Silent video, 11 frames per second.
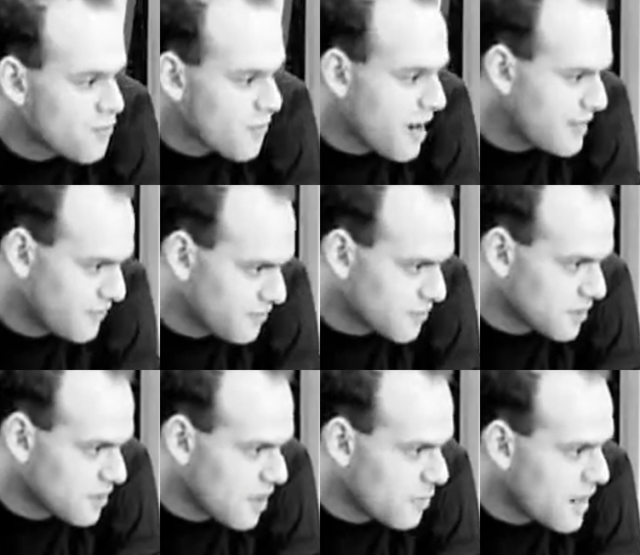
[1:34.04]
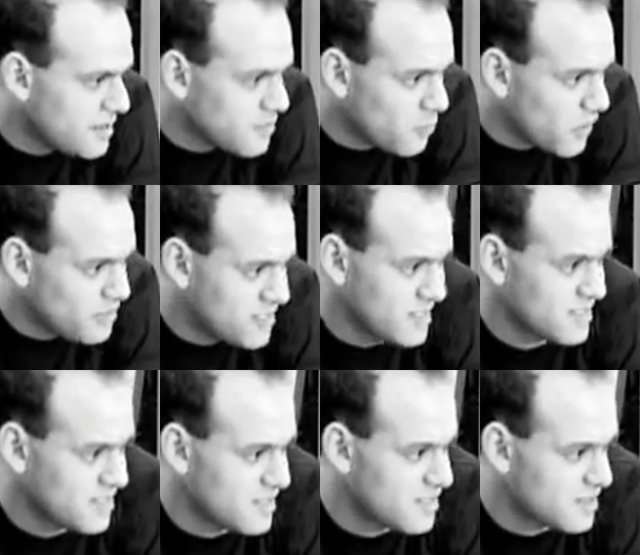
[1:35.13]
Great for the low end, and when you
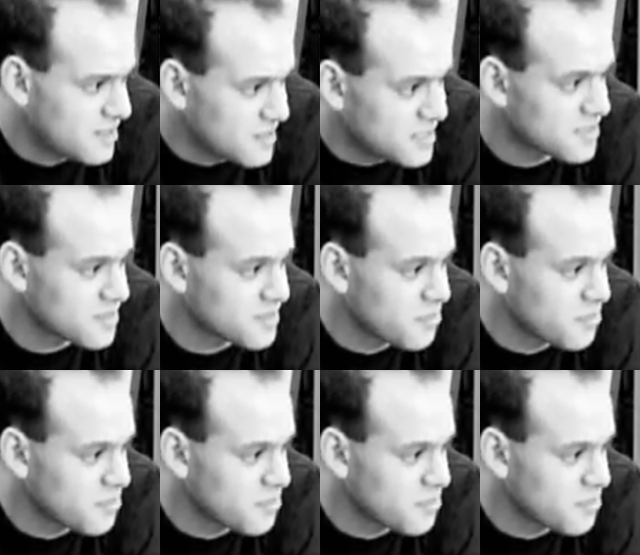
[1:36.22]
consider that this is a